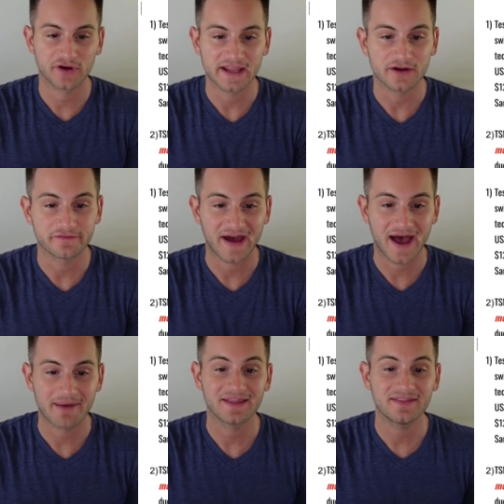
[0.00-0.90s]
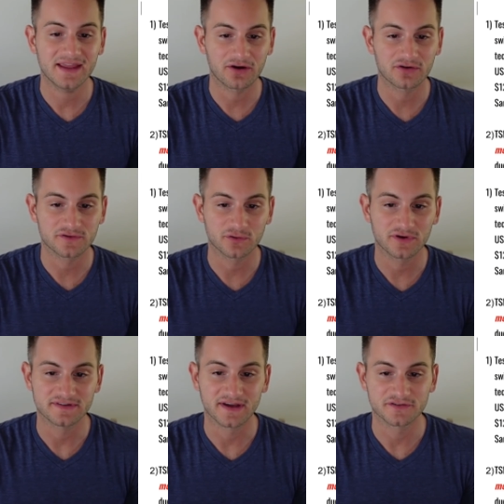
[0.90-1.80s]
acre fab in the Arizona
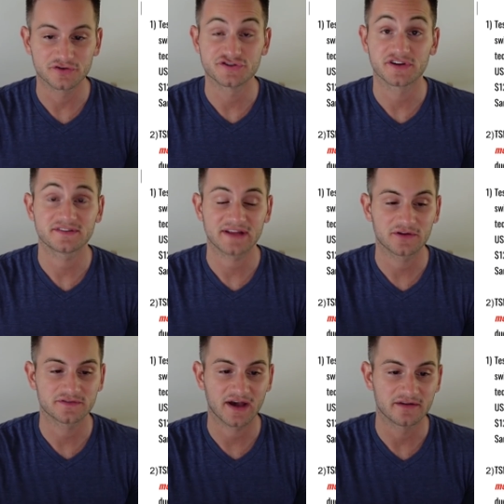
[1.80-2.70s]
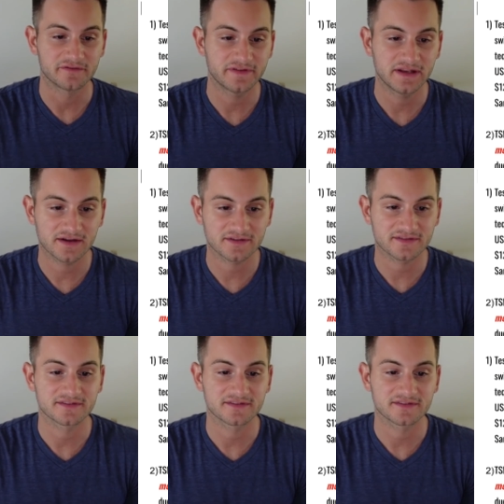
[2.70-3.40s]
desert just outside of Phoenix.